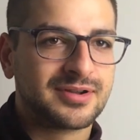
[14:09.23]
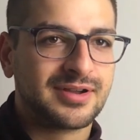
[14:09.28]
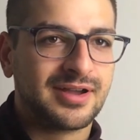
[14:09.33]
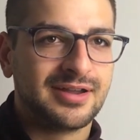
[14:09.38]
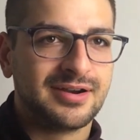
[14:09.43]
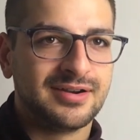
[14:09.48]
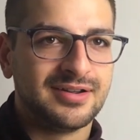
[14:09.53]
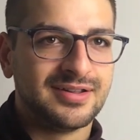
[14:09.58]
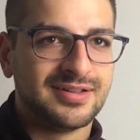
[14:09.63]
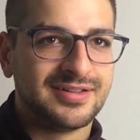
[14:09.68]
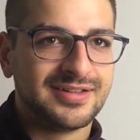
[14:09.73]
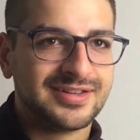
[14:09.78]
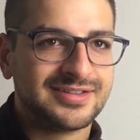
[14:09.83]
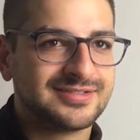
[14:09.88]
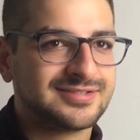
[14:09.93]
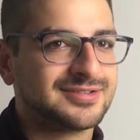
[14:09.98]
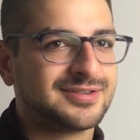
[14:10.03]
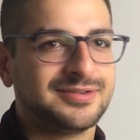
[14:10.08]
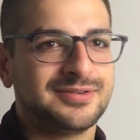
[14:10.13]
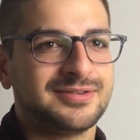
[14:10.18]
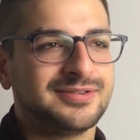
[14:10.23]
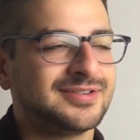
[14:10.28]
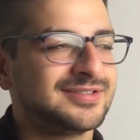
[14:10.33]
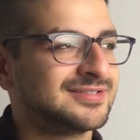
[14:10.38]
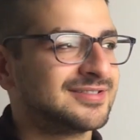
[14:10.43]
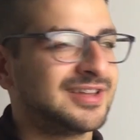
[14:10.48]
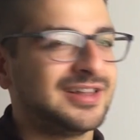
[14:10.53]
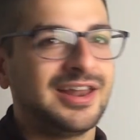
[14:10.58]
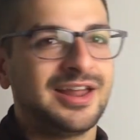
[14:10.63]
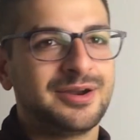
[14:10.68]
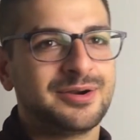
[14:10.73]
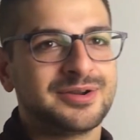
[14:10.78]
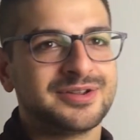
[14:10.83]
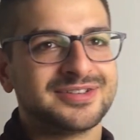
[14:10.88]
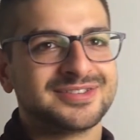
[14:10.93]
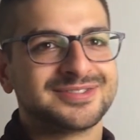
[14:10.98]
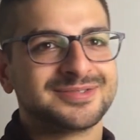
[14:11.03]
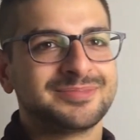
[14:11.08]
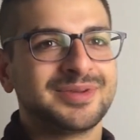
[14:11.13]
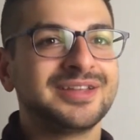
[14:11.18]
at all. It's
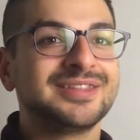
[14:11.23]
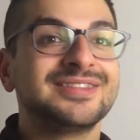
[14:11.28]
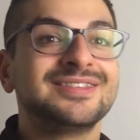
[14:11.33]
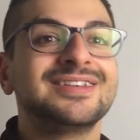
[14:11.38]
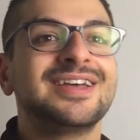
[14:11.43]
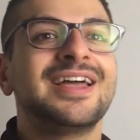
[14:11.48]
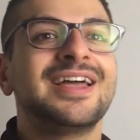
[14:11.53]
hilarious, but